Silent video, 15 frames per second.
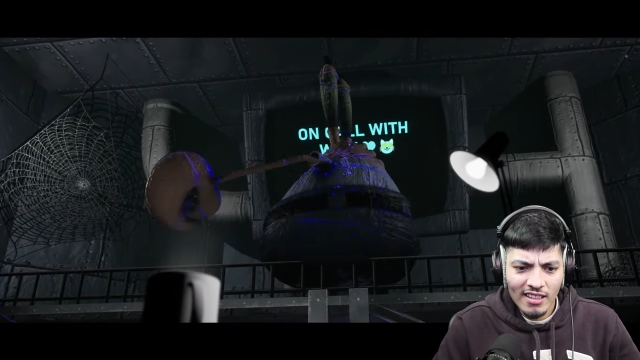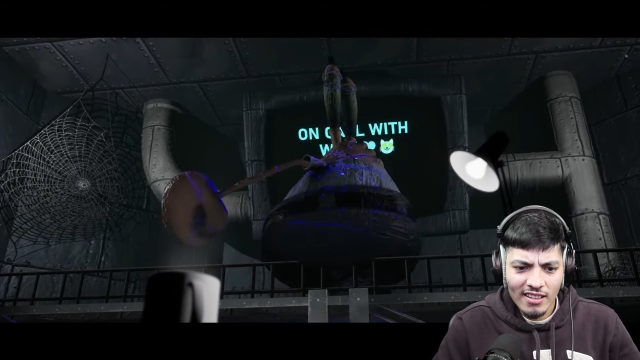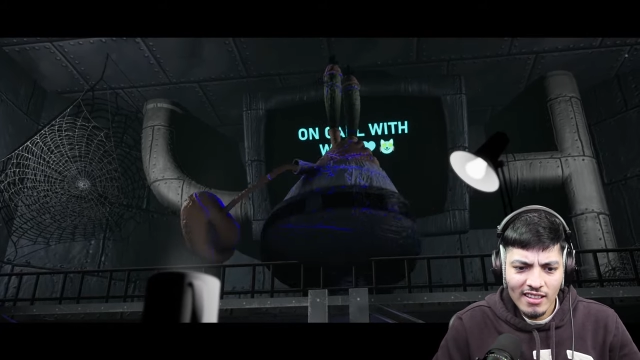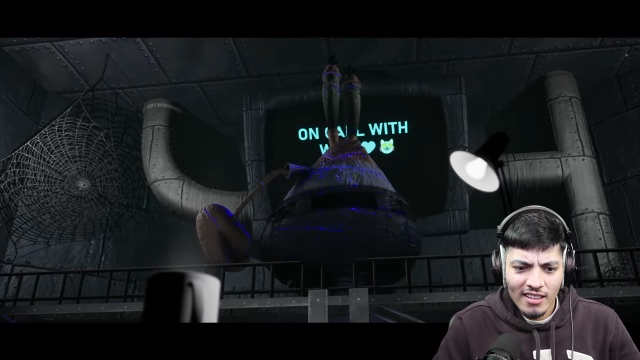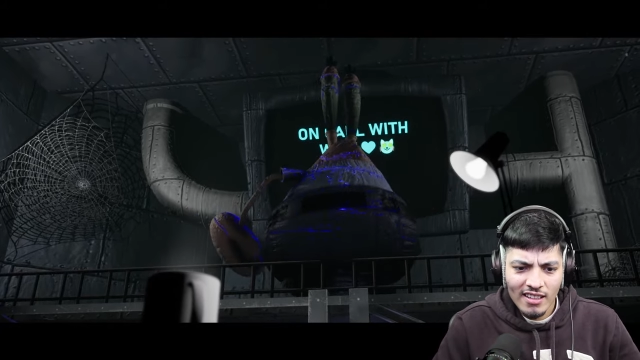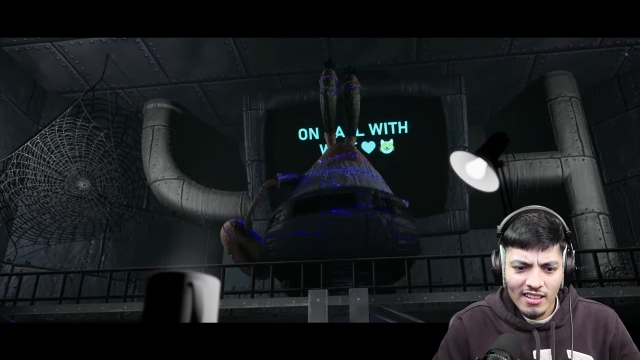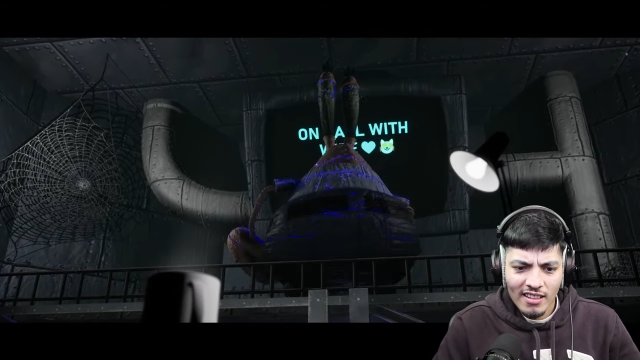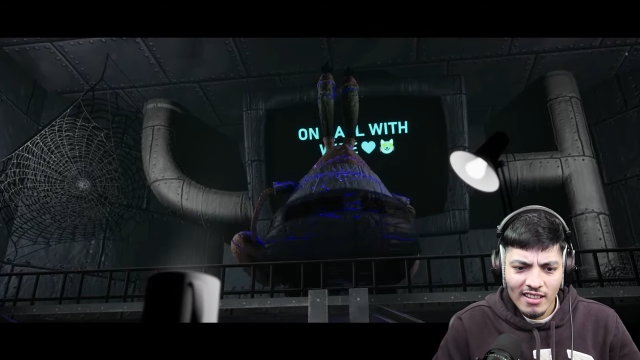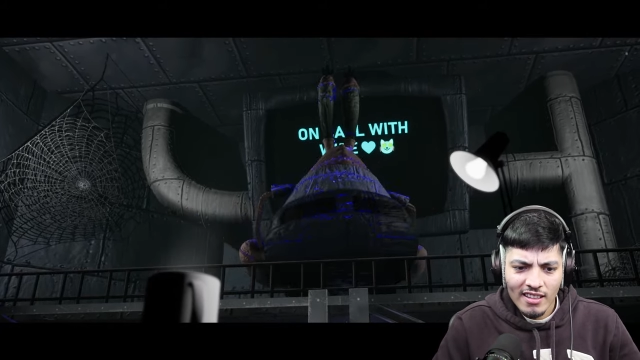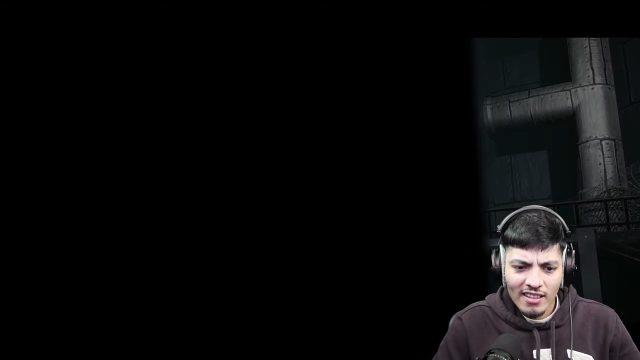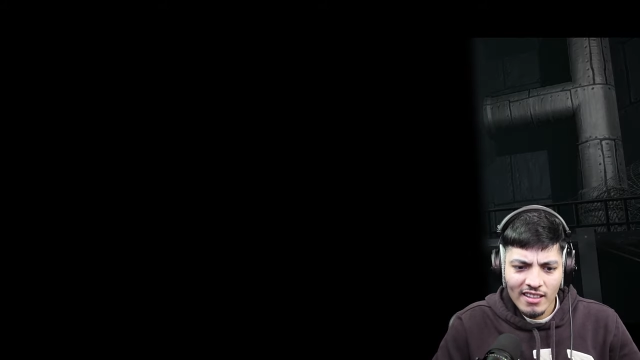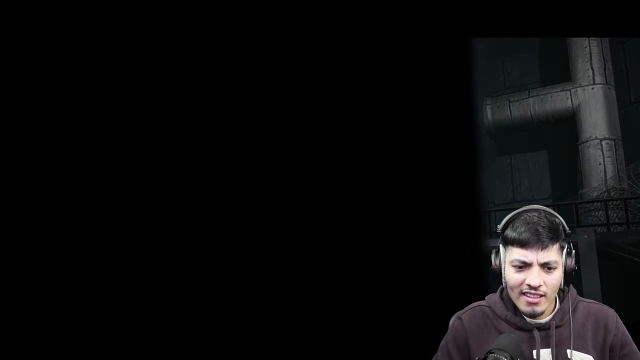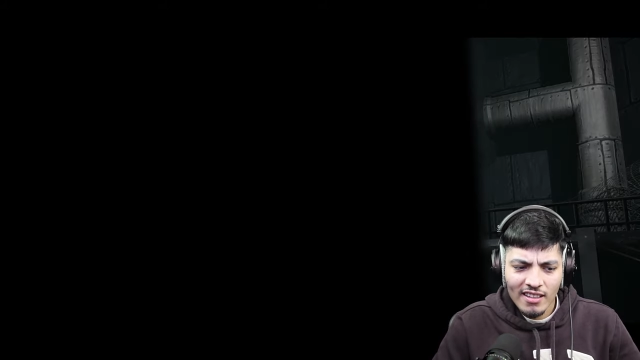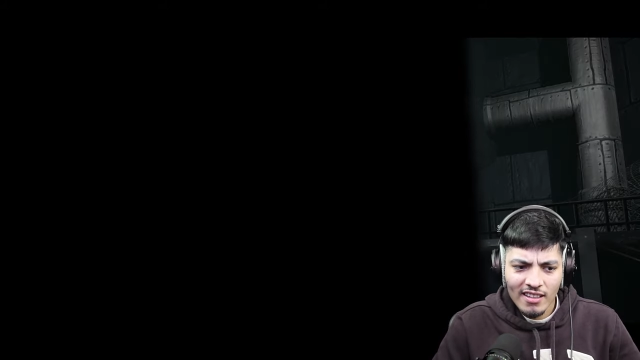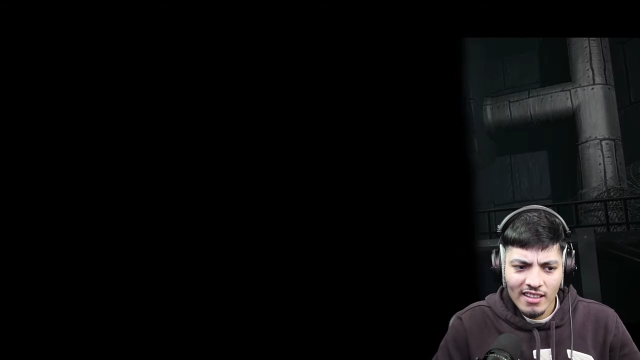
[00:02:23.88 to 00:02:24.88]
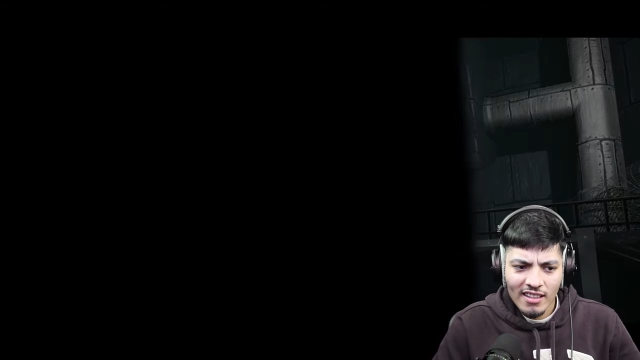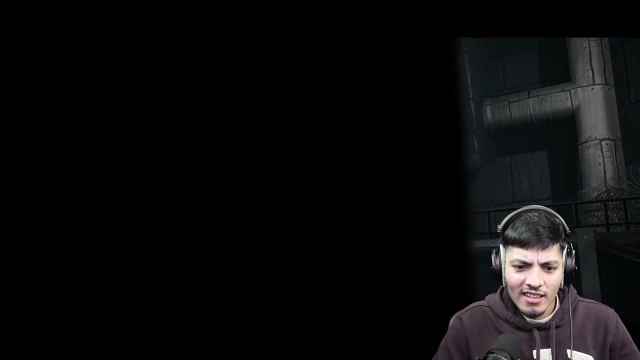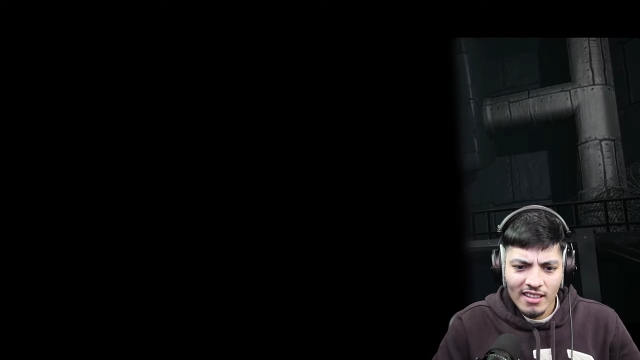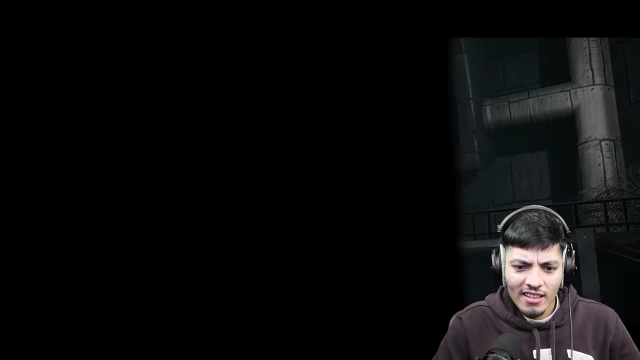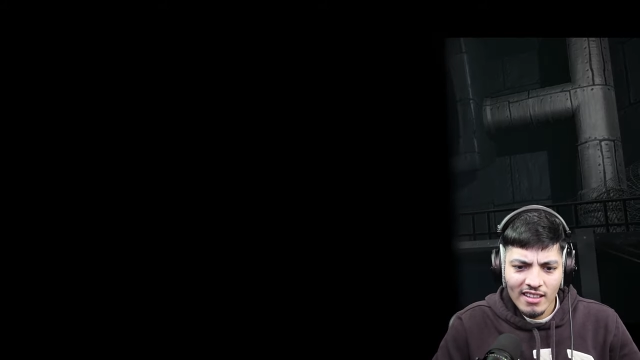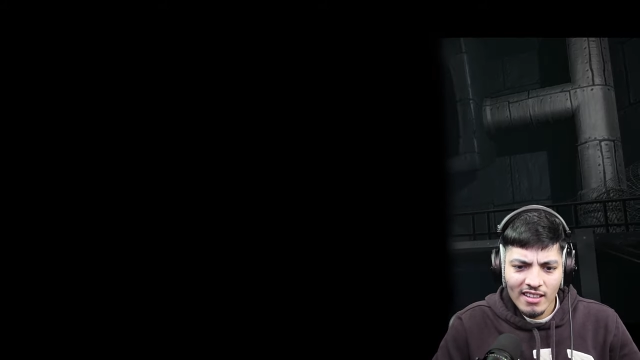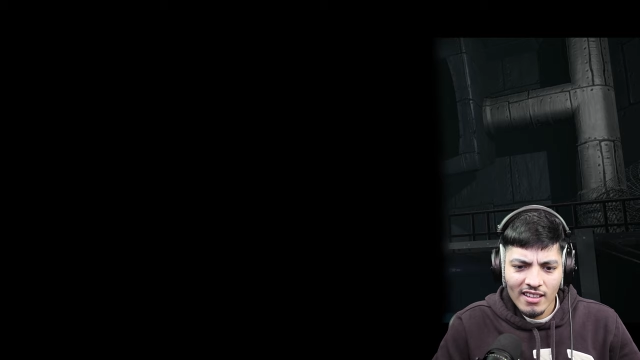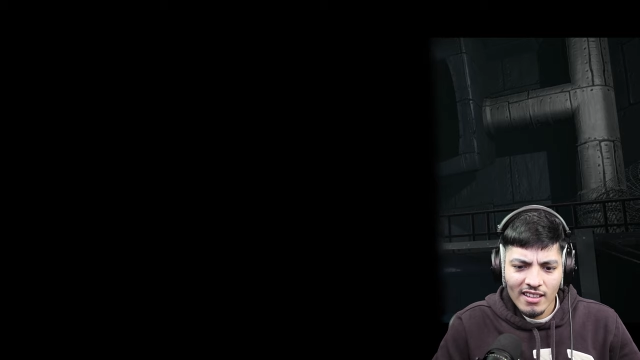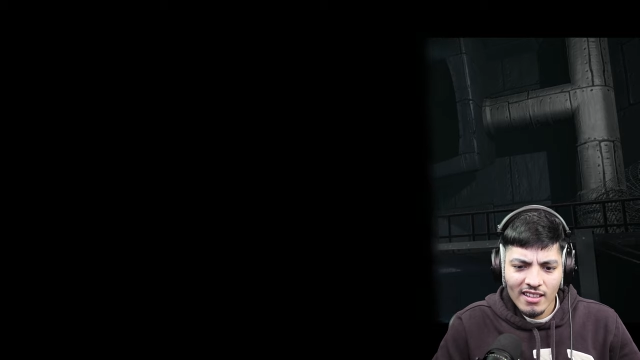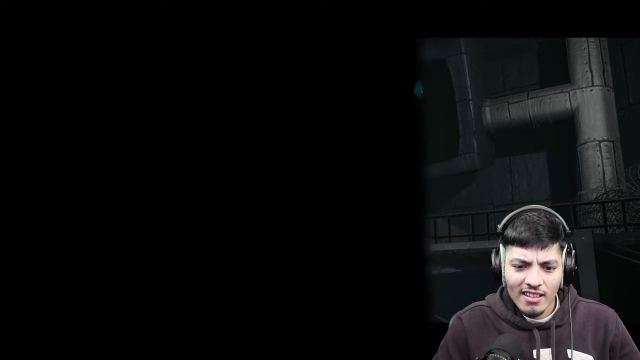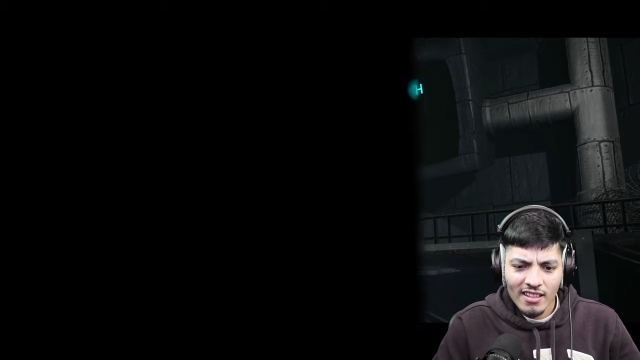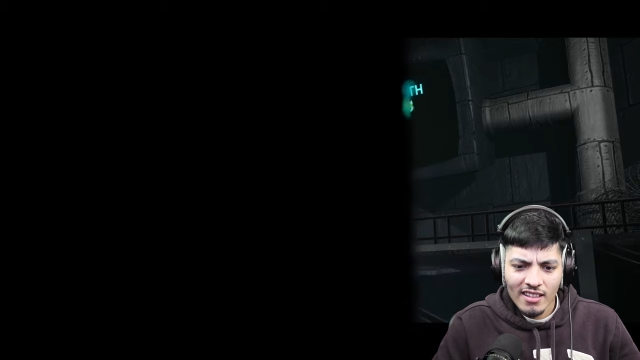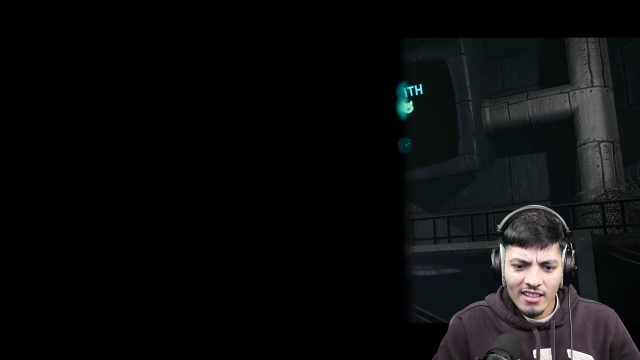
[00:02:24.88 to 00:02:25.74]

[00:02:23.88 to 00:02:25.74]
(silence)